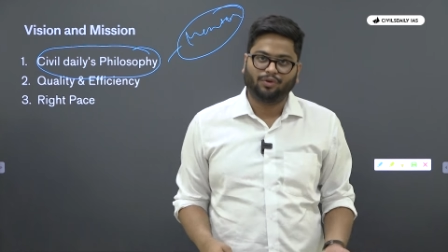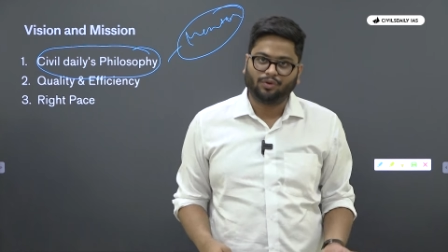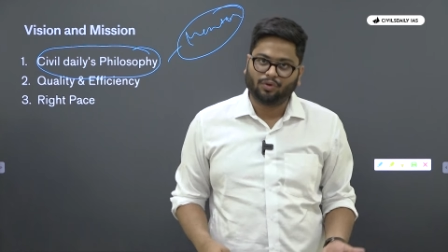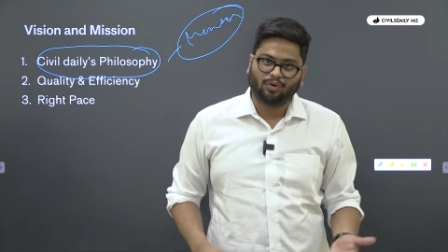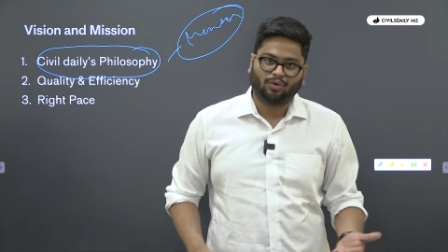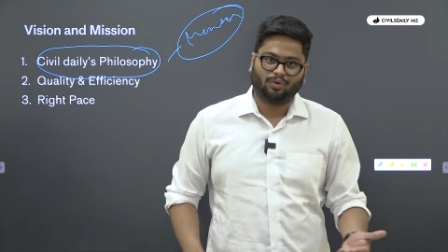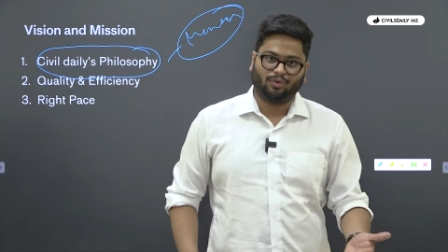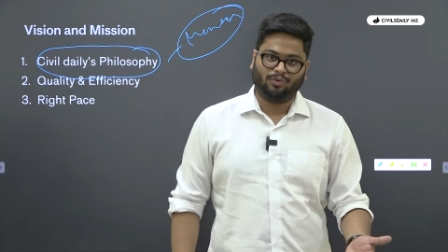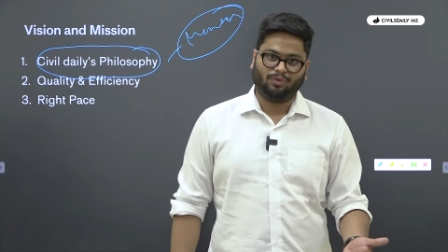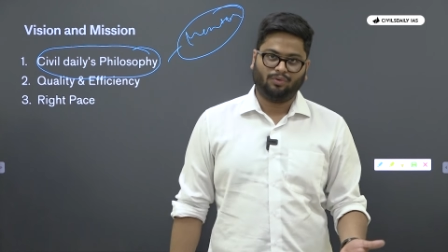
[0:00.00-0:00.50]

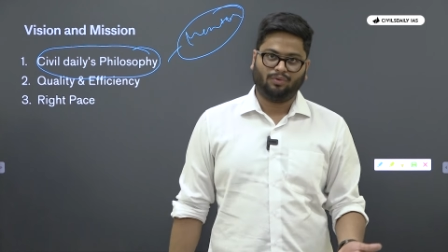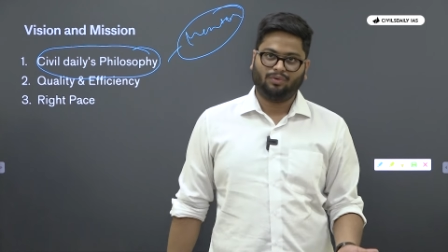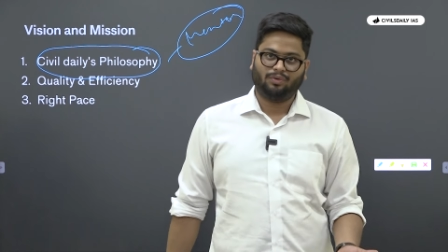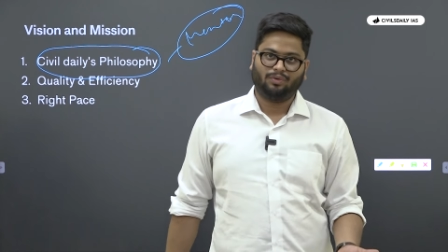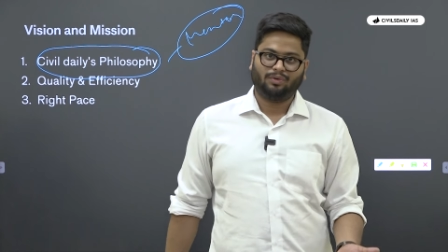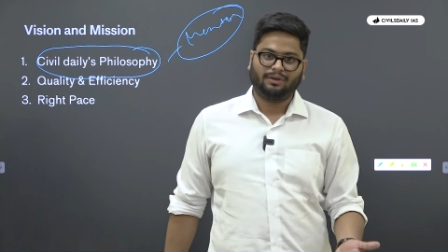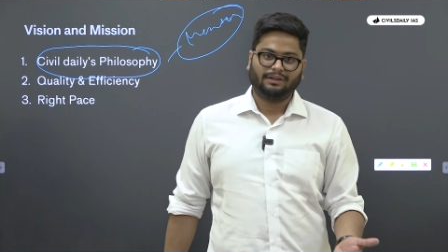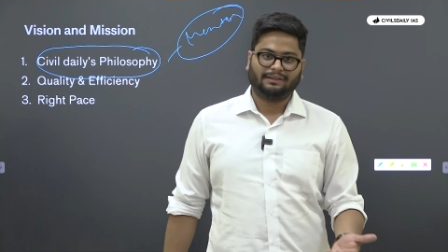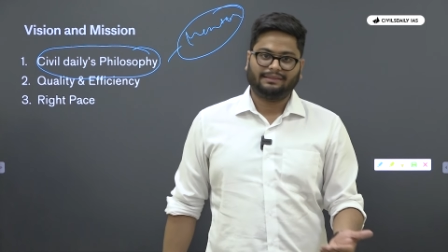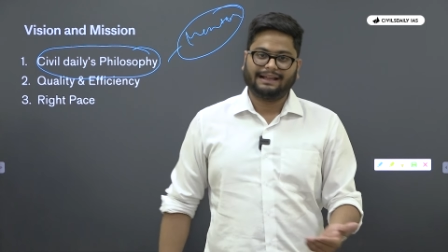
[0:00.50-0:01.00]
No,
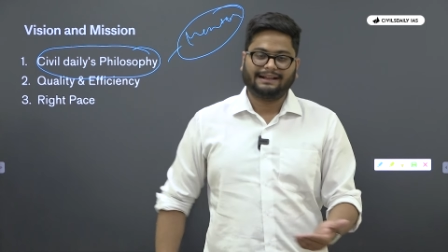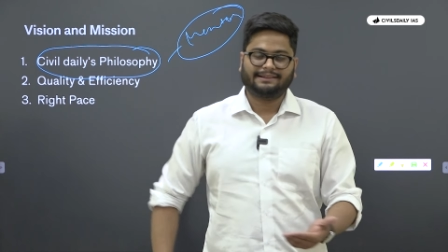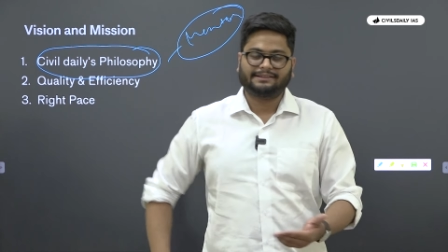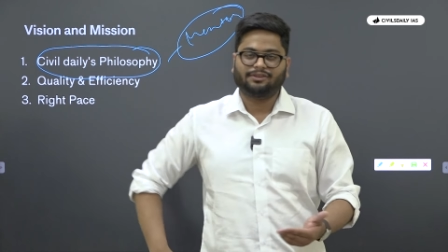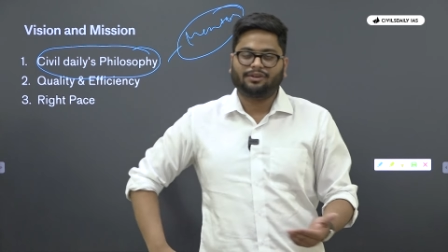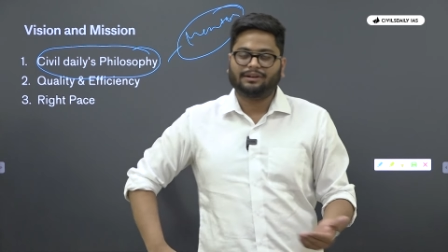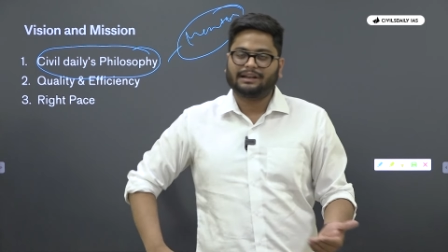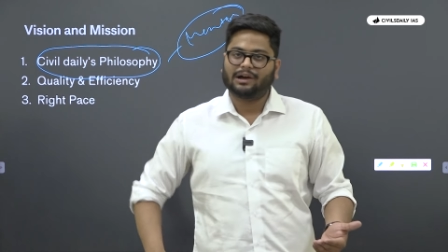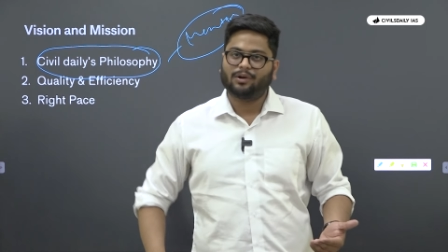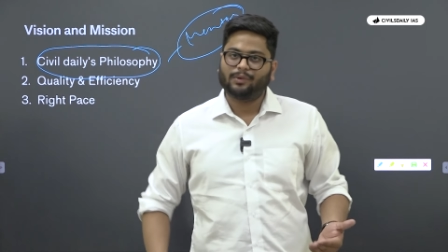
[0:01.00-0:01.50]
that's
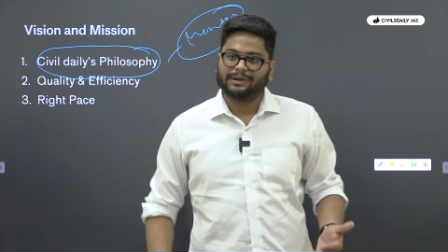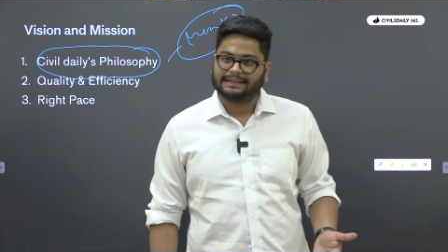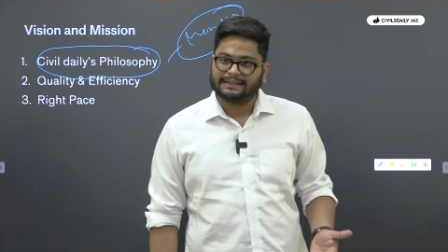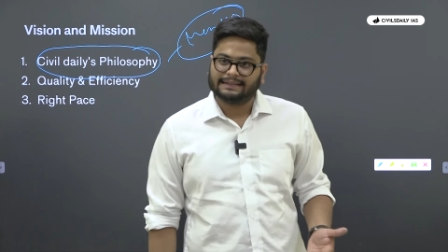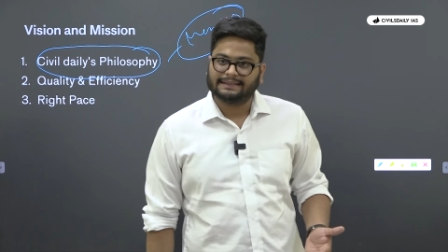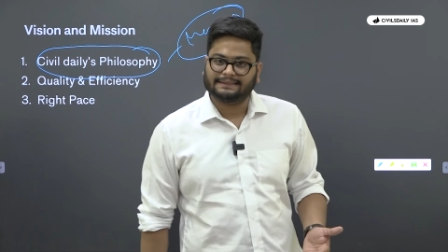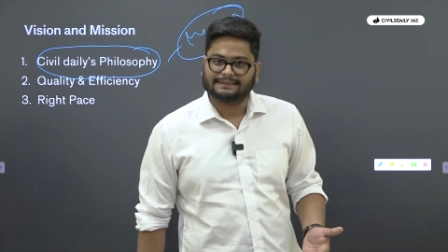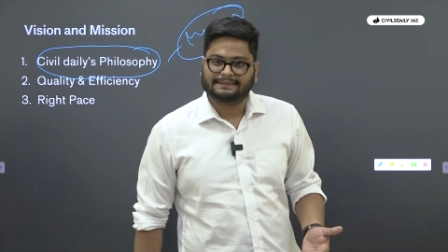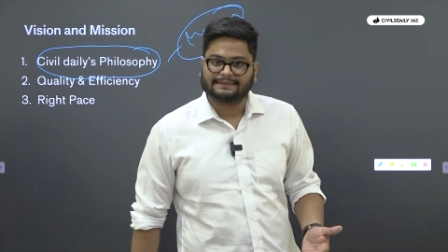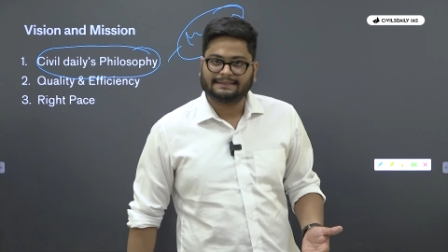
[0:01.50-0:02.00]
not how it
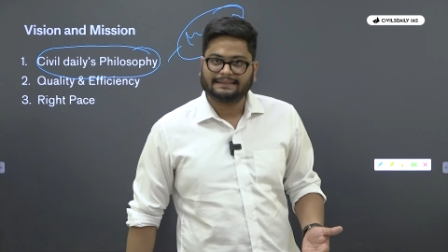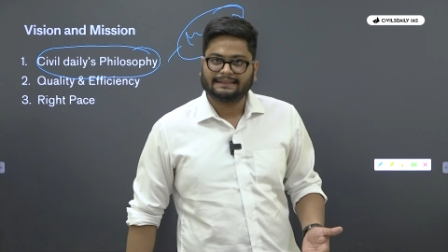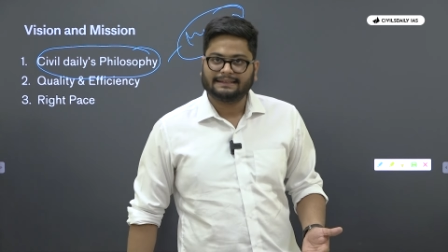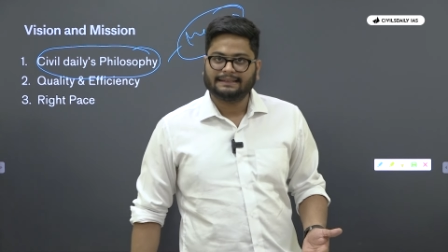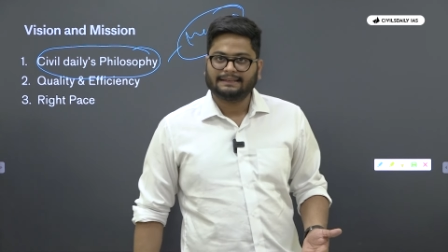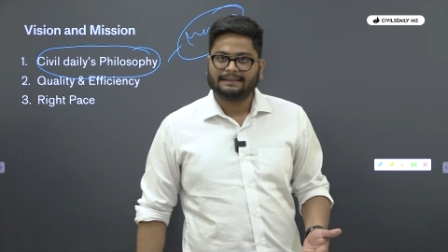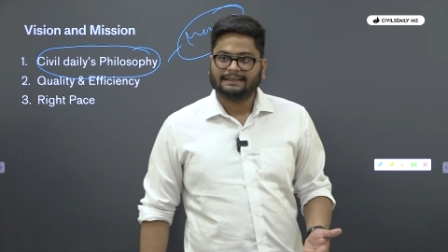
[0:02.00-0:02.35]
is.